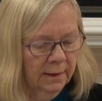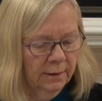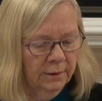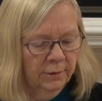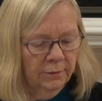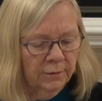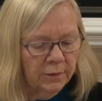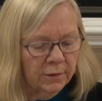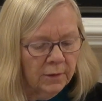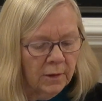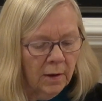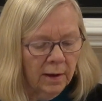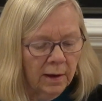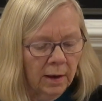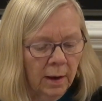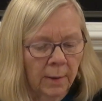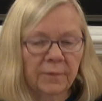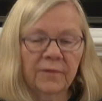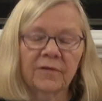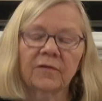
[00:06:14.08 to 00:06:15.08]
You do not
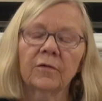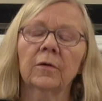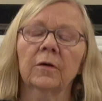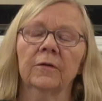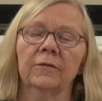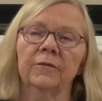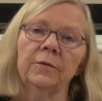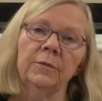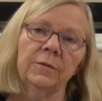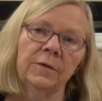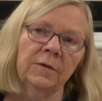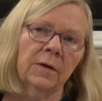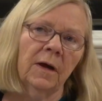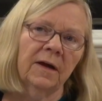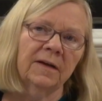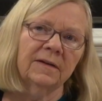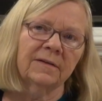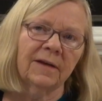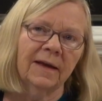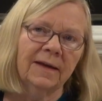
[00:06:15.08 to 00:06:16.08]
observe. You do
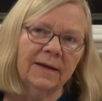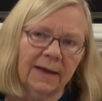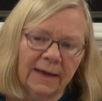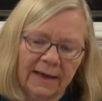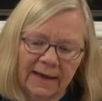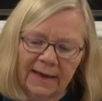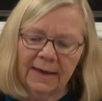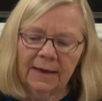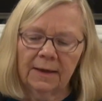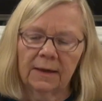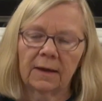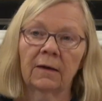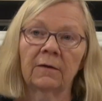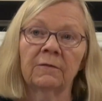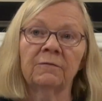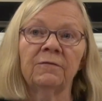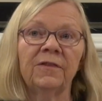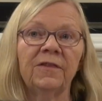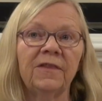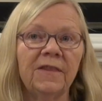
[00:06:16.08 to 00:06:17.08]
not take heed
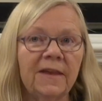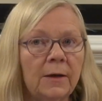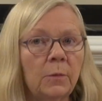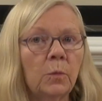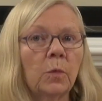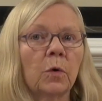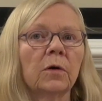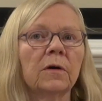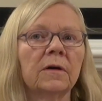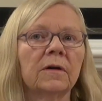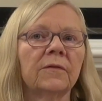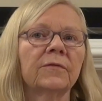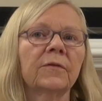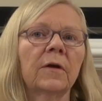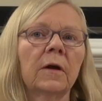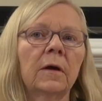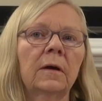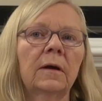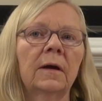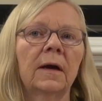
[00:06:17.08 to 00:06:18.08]
of the Word of
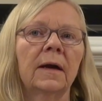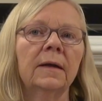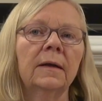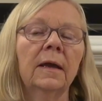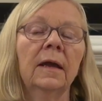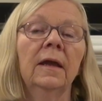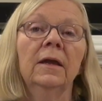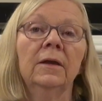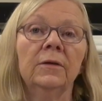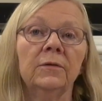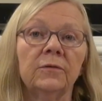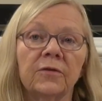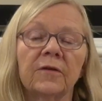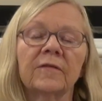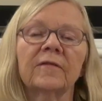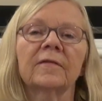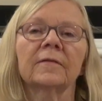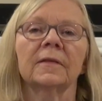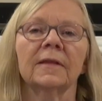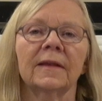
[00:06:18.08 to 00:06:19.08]
God. You
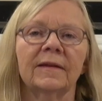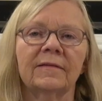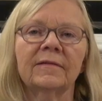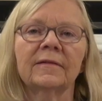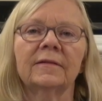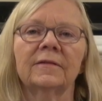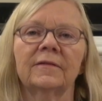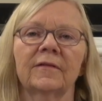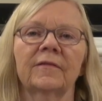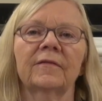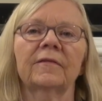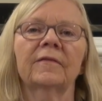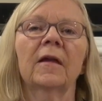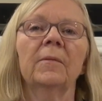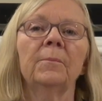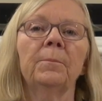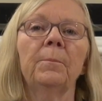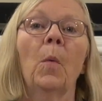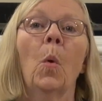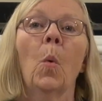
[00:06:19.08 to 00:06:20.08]
just listen to
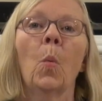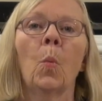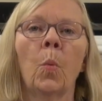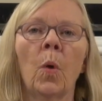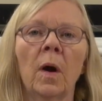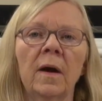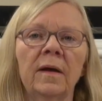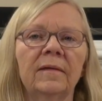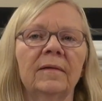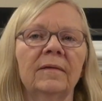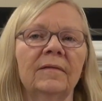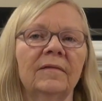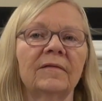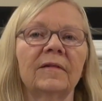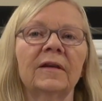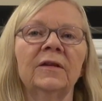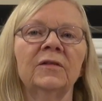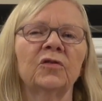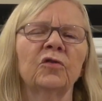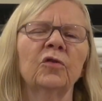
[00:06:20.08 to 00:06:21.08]
someone's
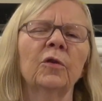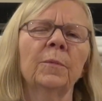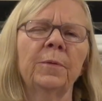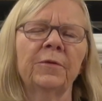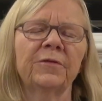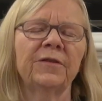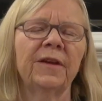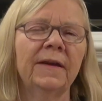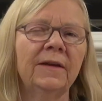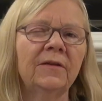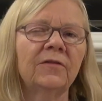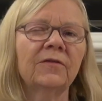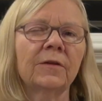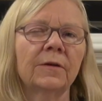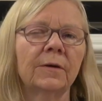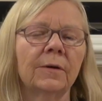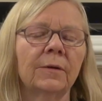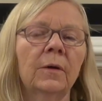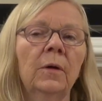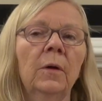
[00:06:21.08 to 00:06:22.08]

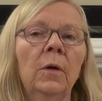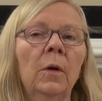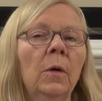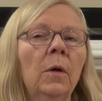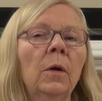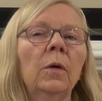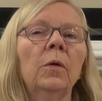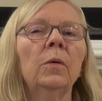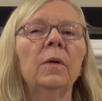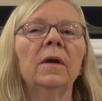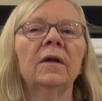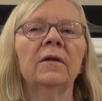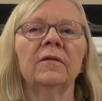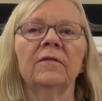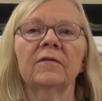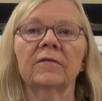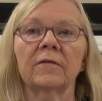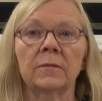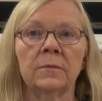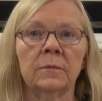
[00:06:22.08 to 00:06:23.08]
interpretation who
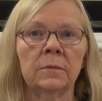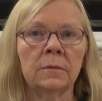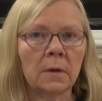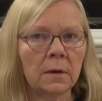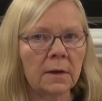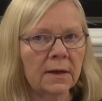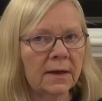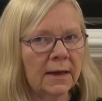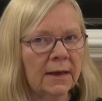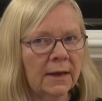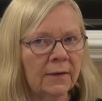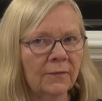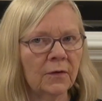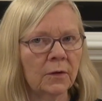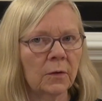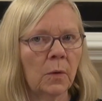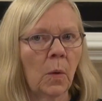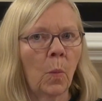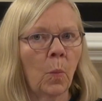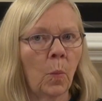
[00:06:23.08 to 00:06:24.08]
is not
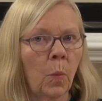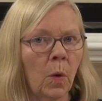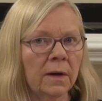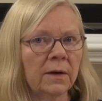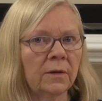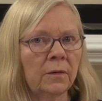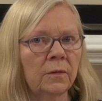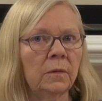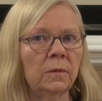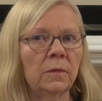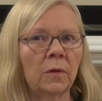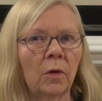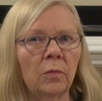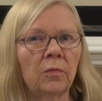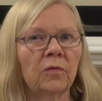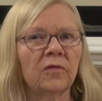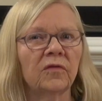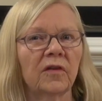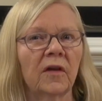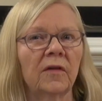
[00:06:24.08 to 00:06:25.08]
even one who
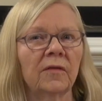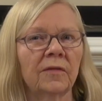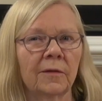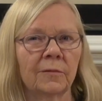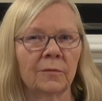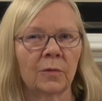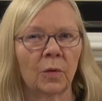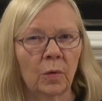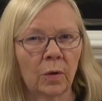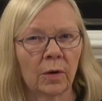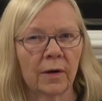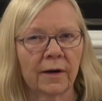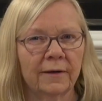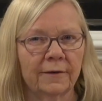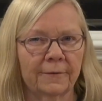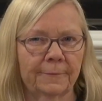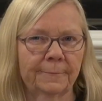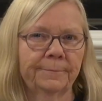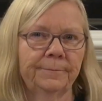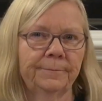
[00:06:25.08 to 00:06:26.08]
knows the Lord.